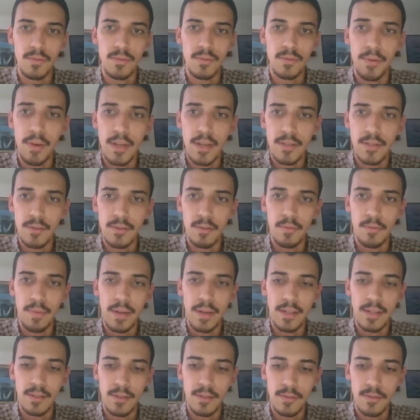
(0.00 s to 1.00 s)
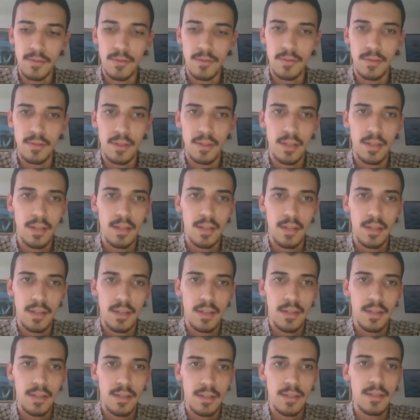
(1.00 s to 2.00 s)
erase all my notes.
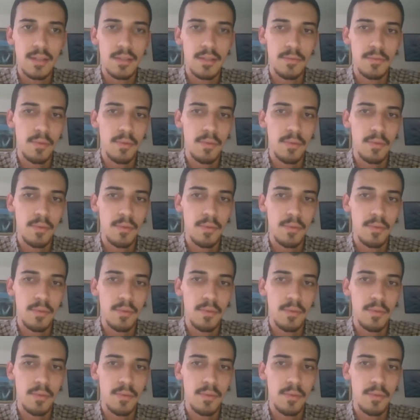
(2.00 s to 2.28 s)
It